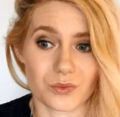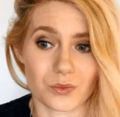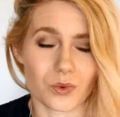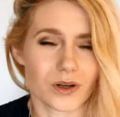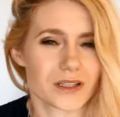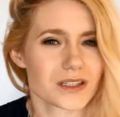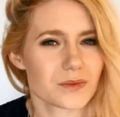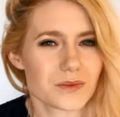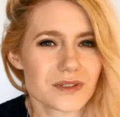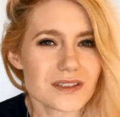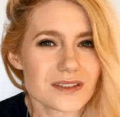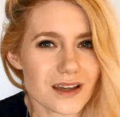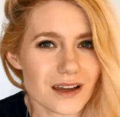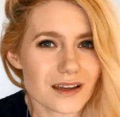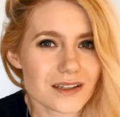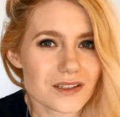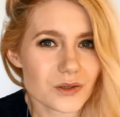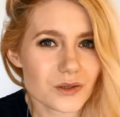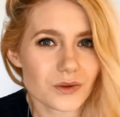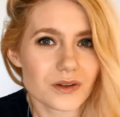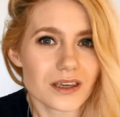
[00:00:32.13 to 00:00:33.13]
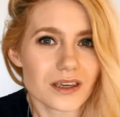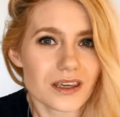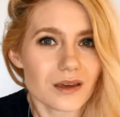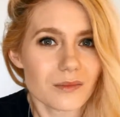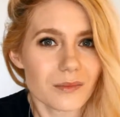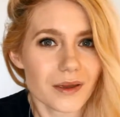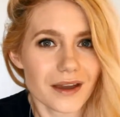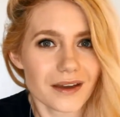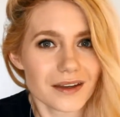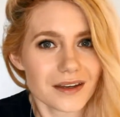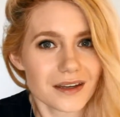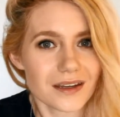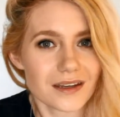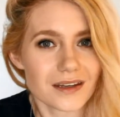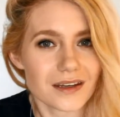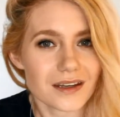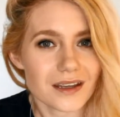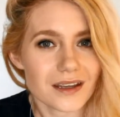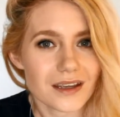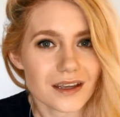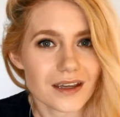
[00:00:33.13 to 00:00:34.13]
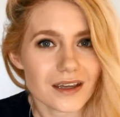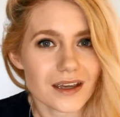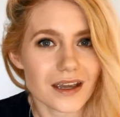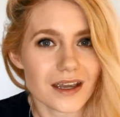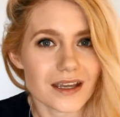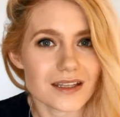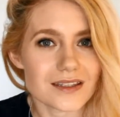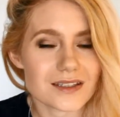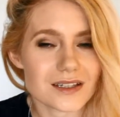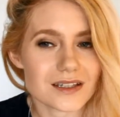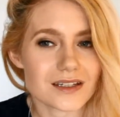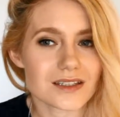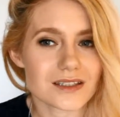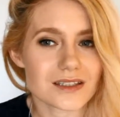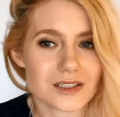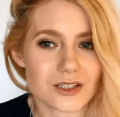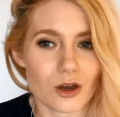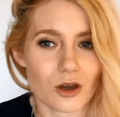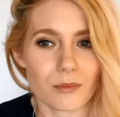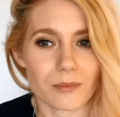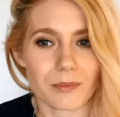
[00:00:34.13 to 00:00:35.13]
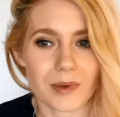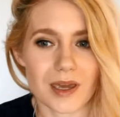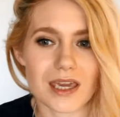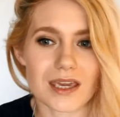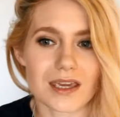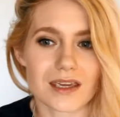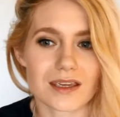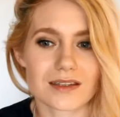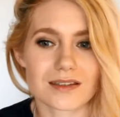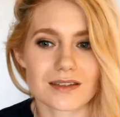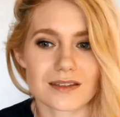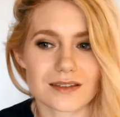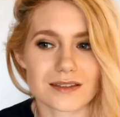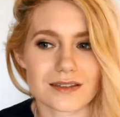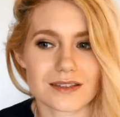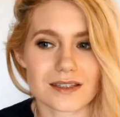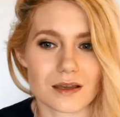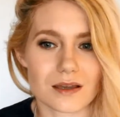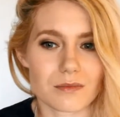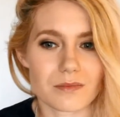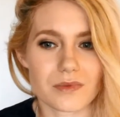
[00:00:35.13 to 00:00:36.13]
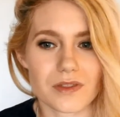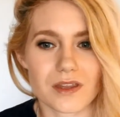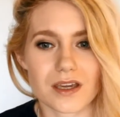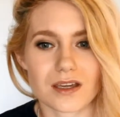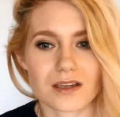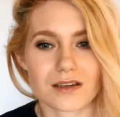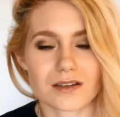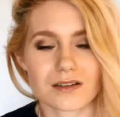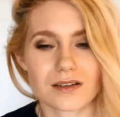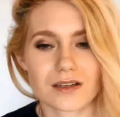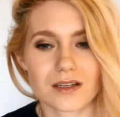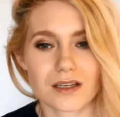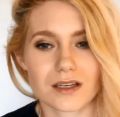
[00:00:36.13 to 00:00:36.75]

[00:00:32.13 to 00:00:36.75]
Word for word: once we start talking about it, it's going to stop being something